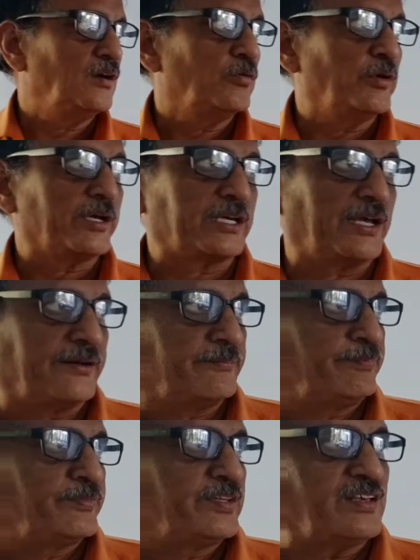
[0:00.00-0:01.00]
we
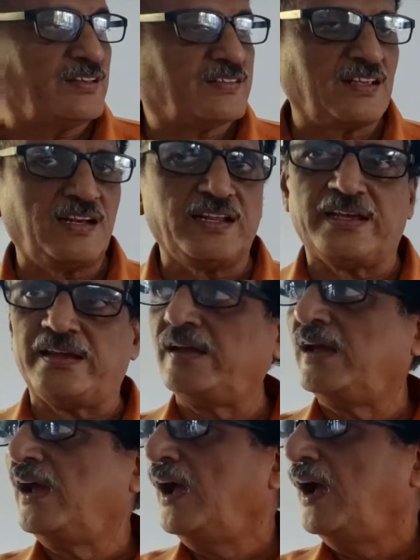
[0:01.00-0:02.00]
can
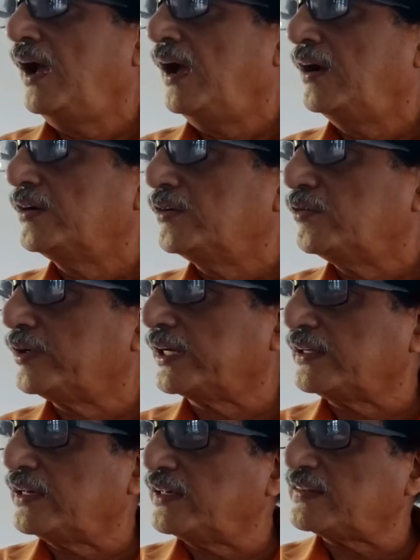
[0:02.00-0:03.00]
easily
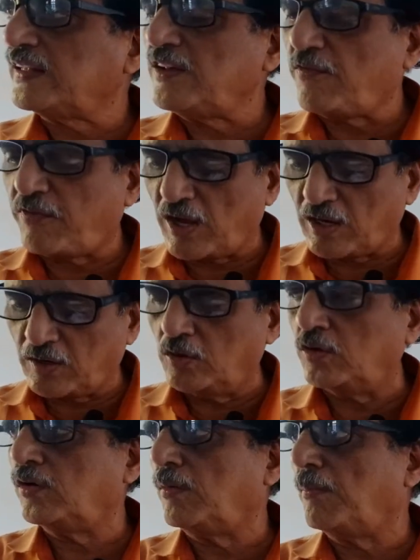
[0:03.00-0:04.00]

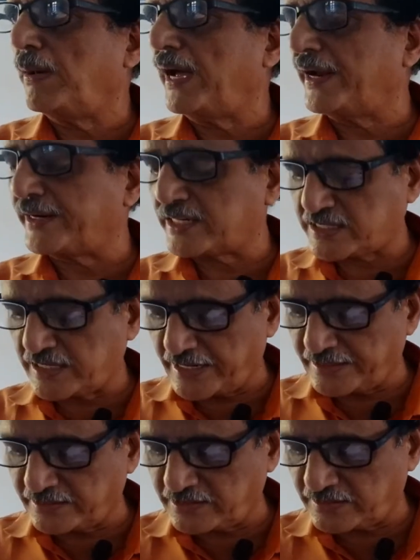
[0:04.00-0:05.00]
follow by
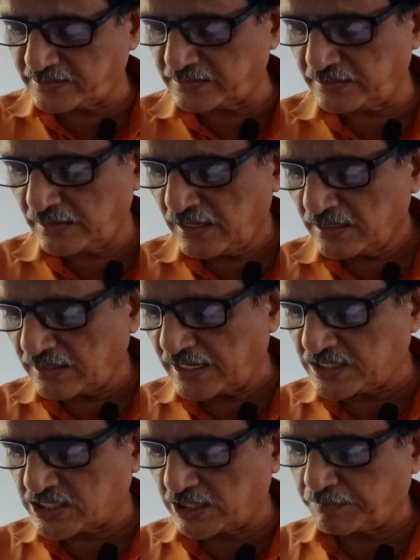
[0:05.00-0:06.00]
understanding this
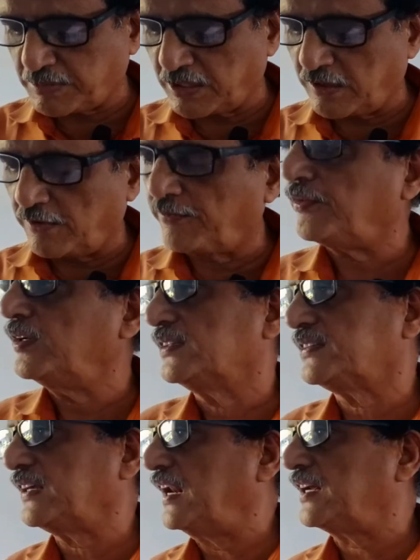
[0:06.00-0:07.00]
concept of
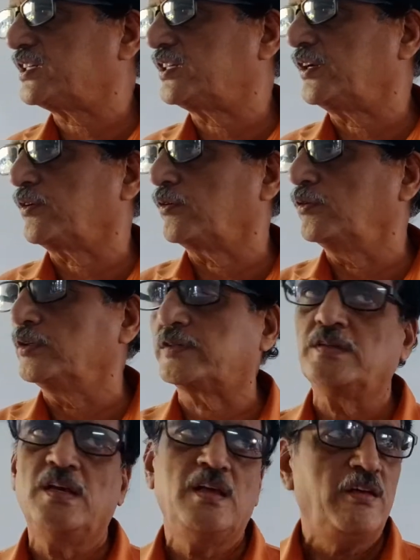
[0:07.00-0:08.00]
selection
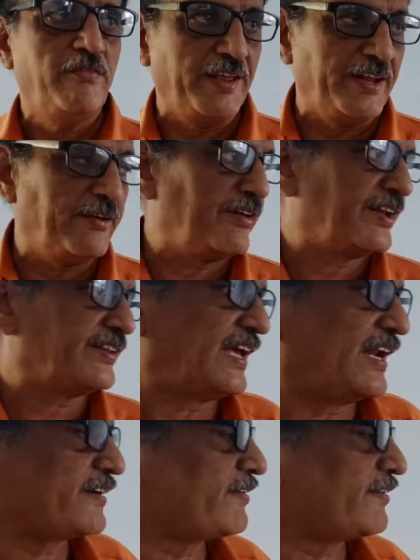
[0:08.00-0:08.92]
rules. Whenever the